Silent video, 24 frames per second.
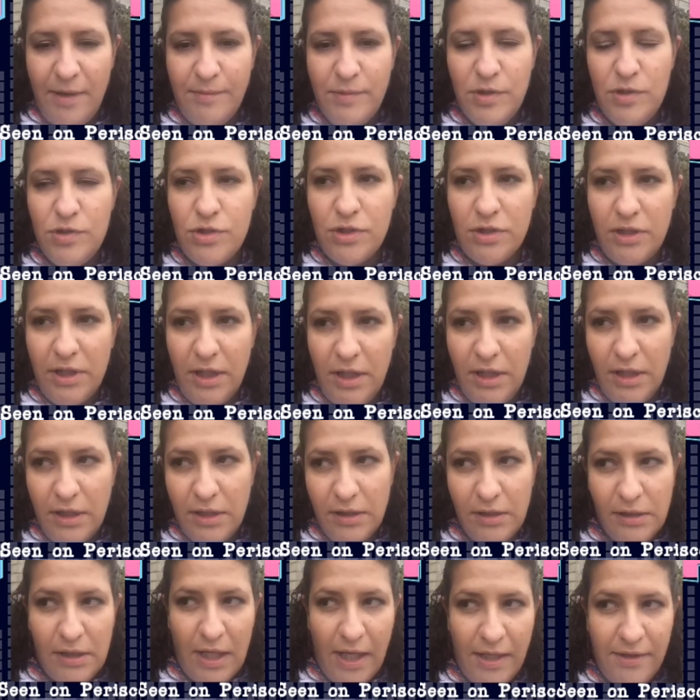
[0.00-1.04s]
I'm
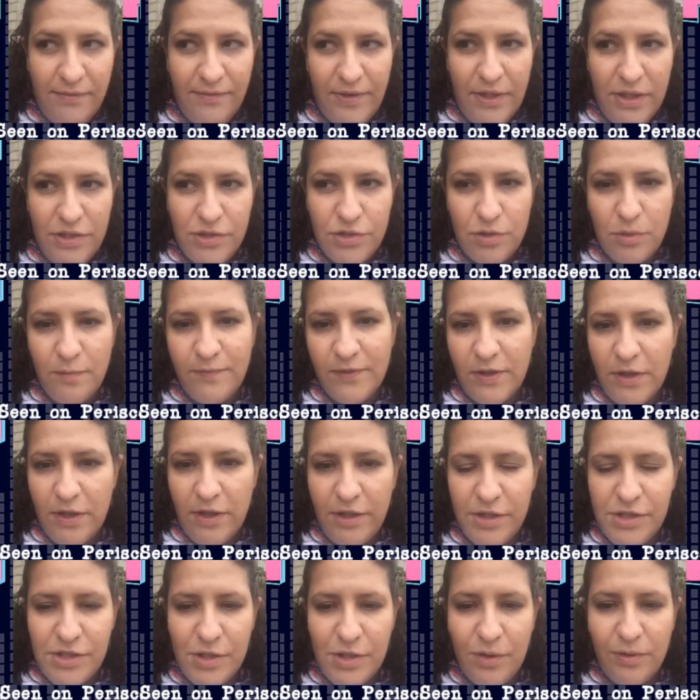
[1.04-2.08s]
usually kind of an
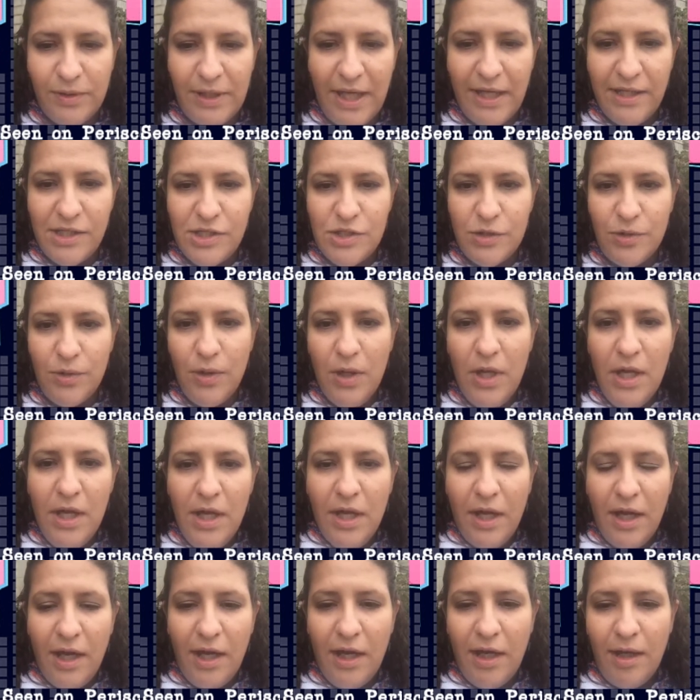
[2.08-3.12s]
introvert, don't like to
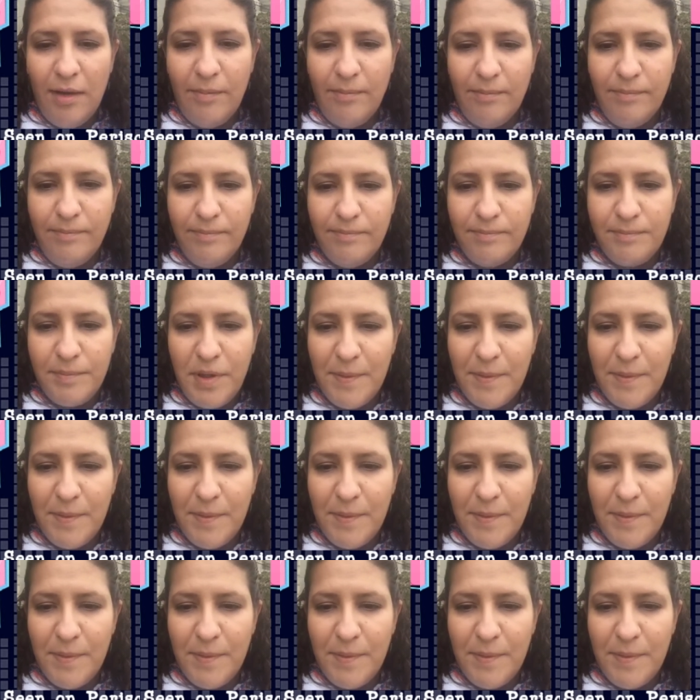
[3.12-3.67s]
um,